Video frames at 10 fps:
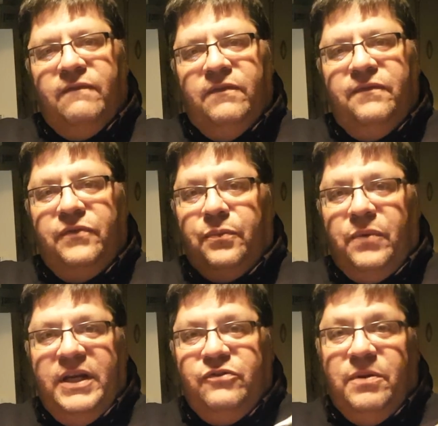of
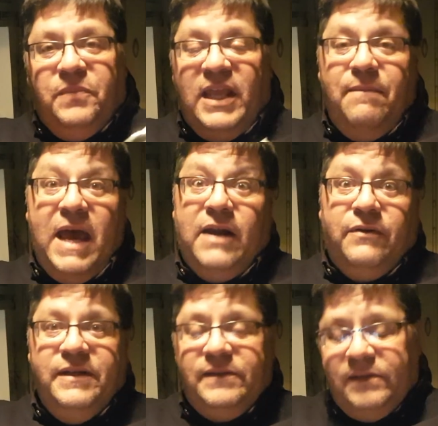3 AAA
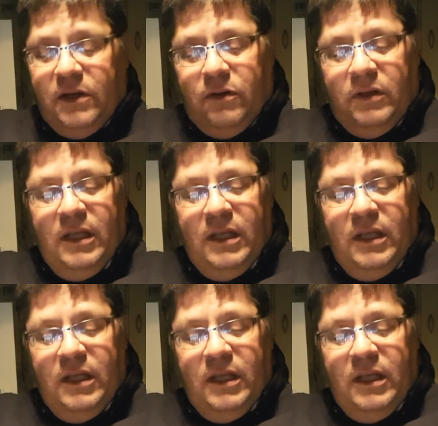batteries, so